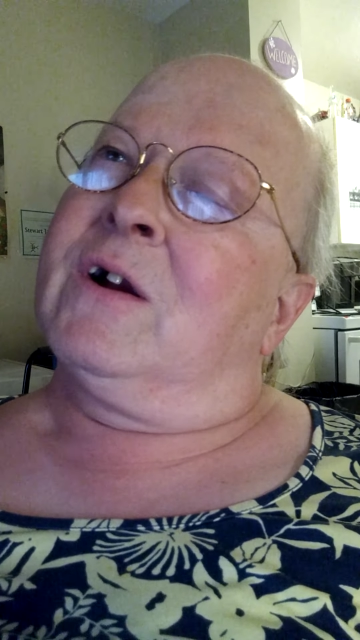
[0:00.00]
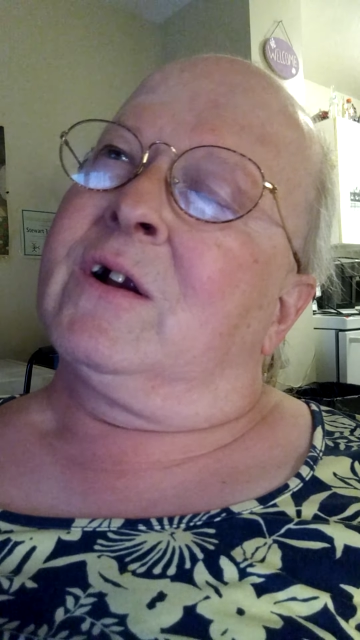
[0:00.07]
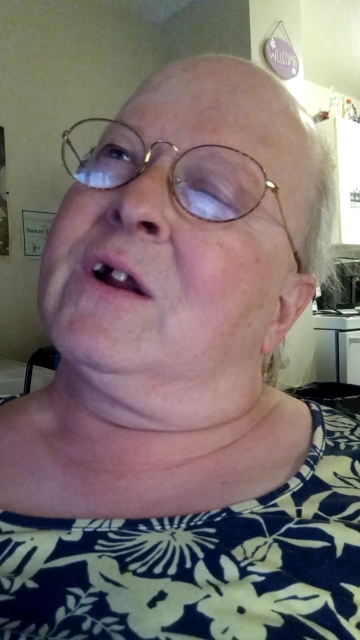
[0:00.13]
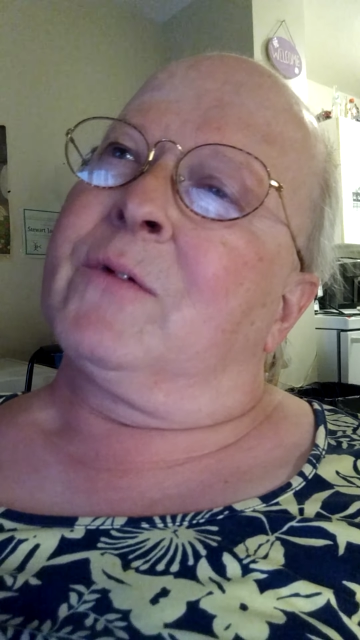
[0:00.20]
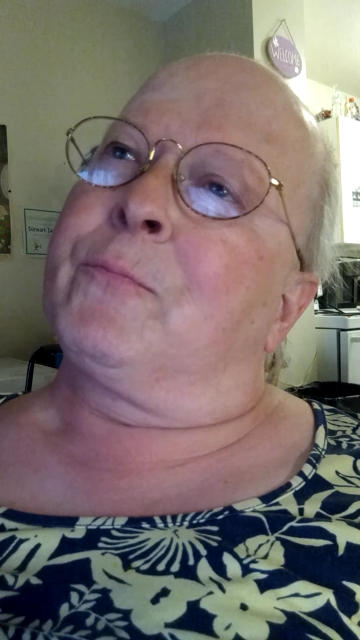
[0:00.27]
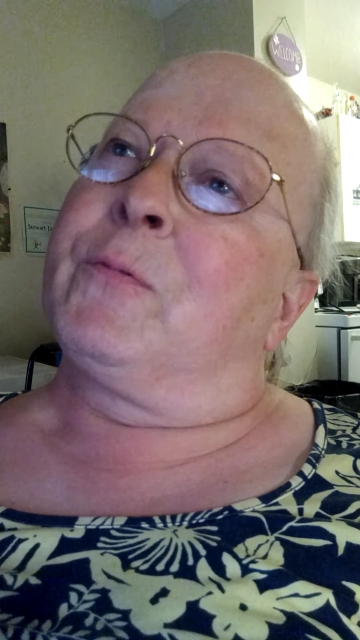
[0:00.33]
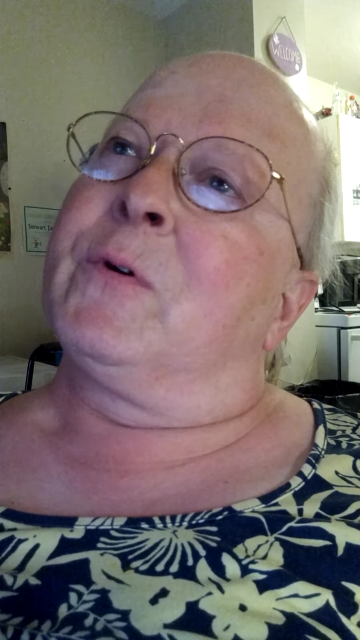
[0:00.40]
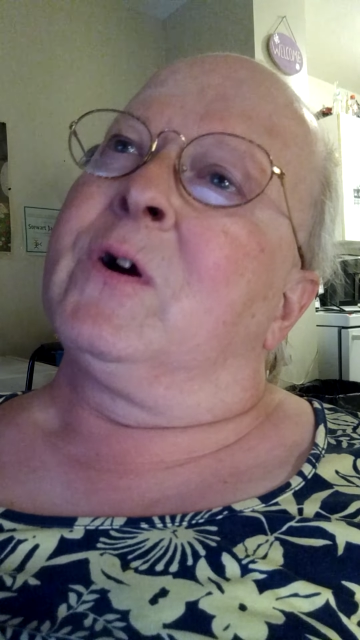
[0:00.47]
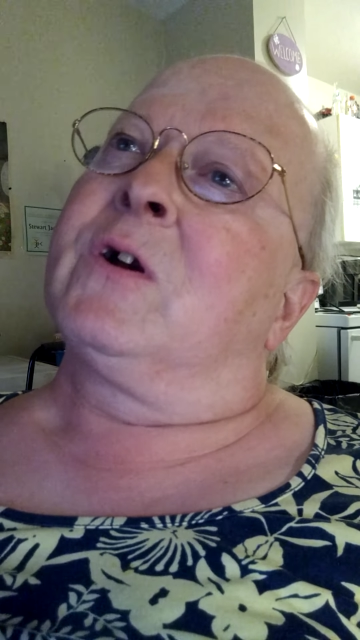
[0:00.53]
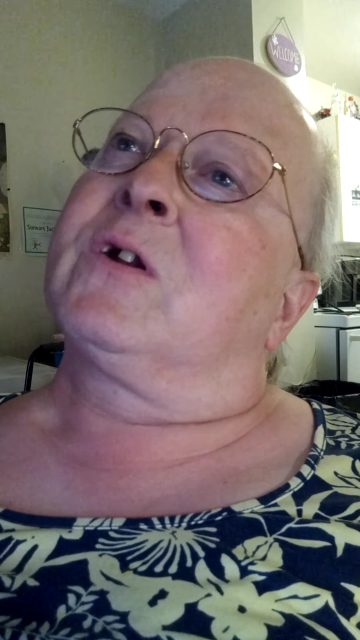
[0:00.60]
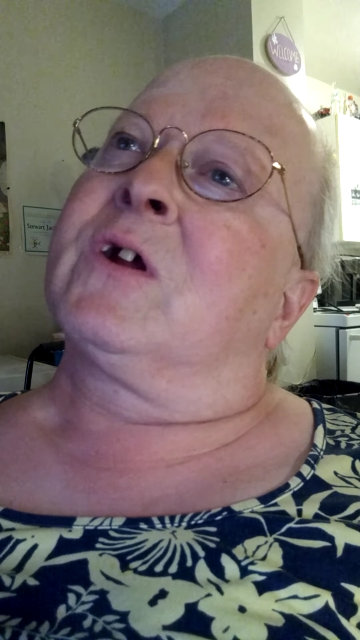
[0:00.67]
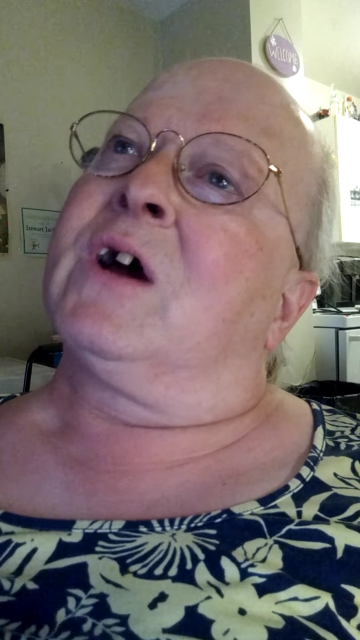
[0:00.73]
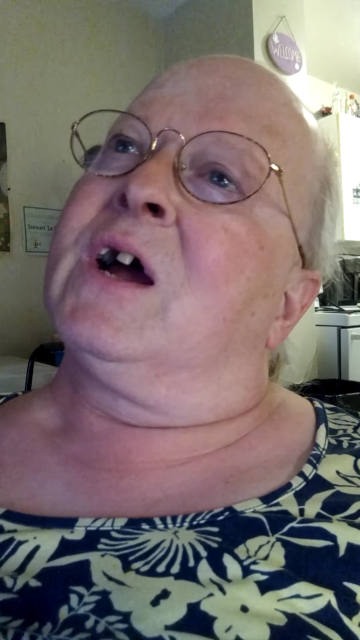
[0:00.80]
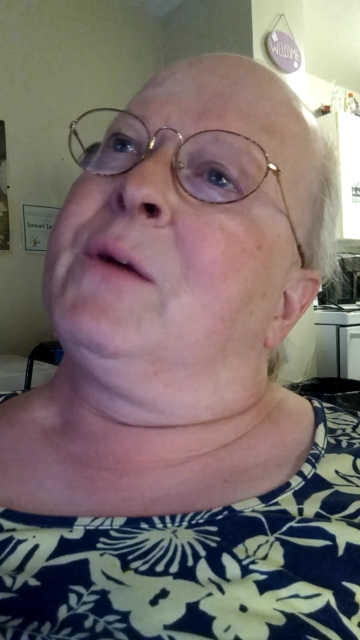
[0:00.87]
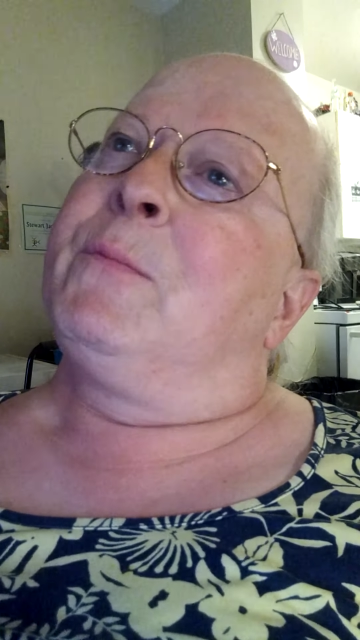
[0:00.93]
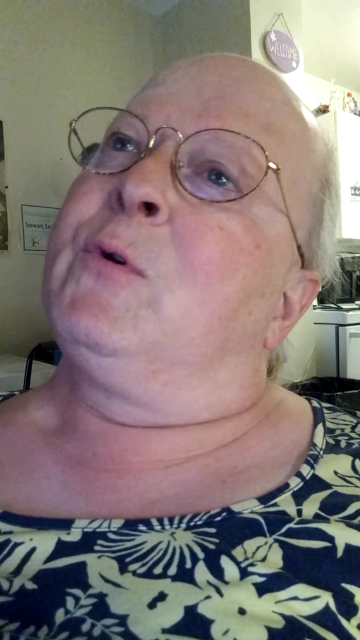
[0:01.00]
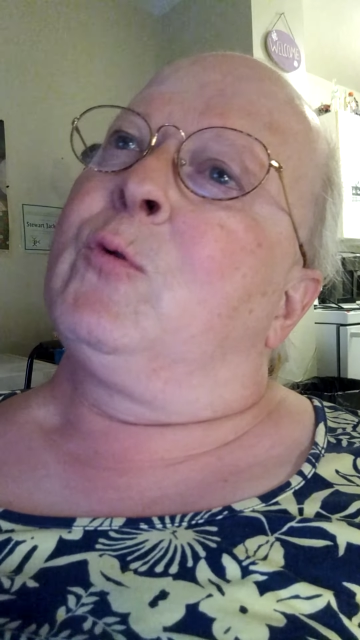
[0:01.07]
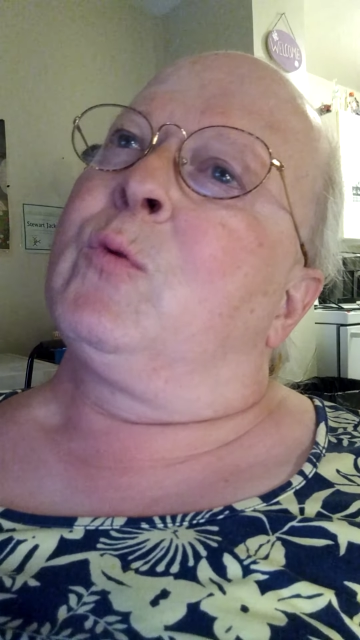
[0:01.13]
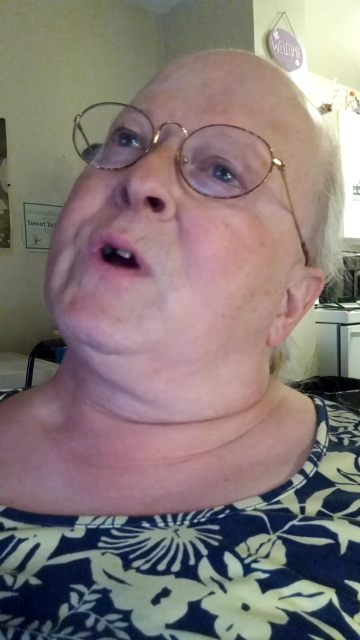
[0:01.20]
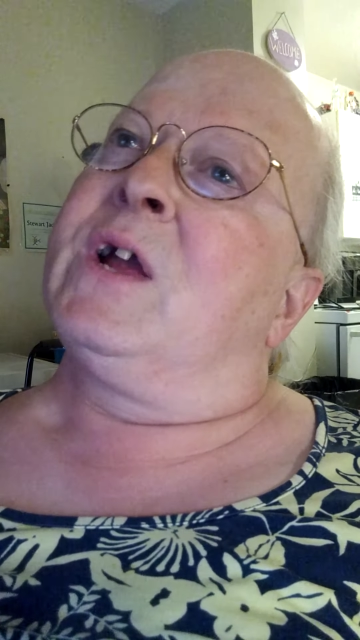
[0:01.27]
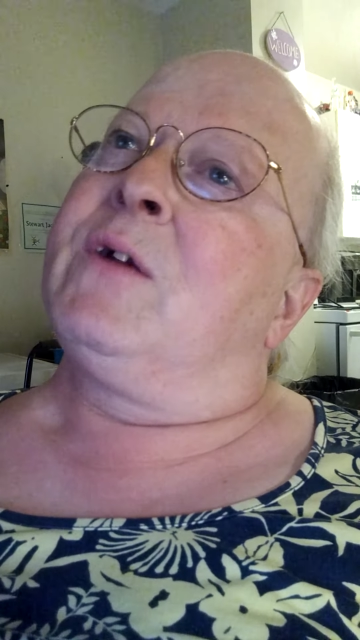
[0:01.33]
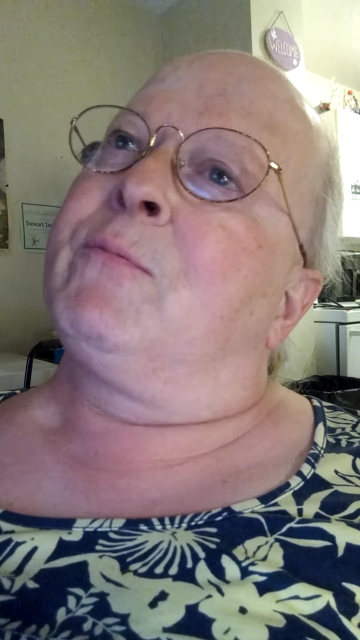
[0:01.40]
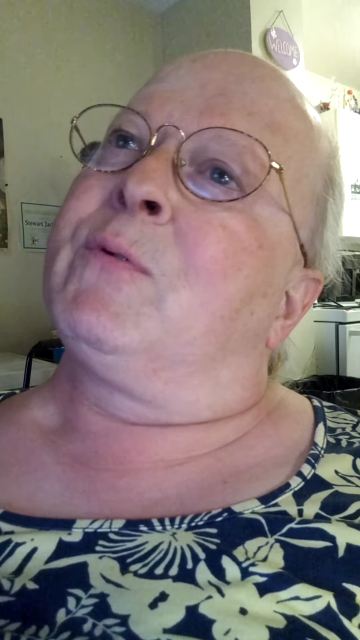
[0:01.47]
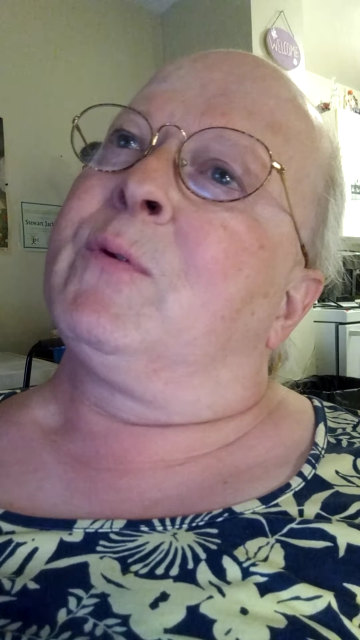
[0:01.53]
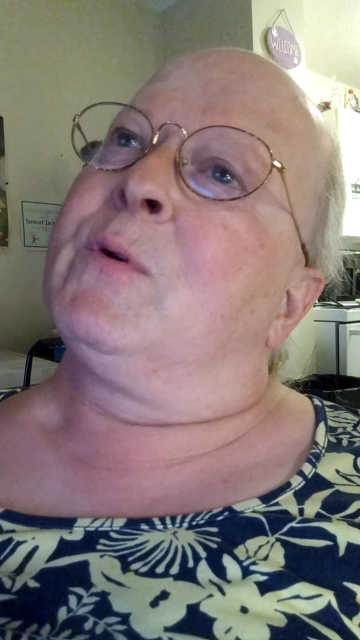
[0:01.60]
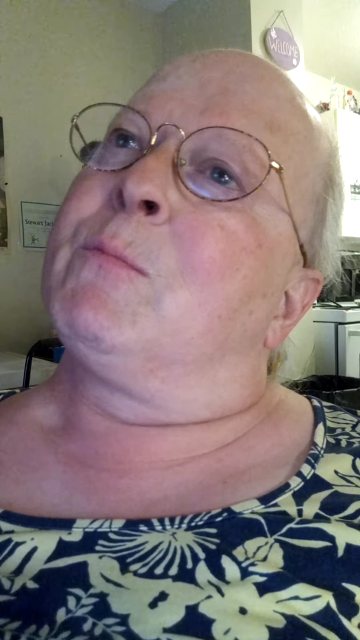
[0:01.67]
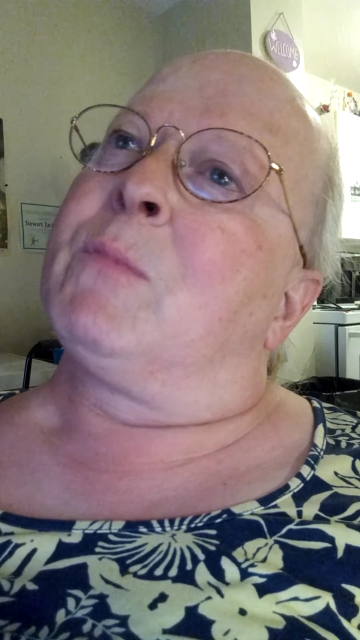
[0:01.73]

That first time you're away from a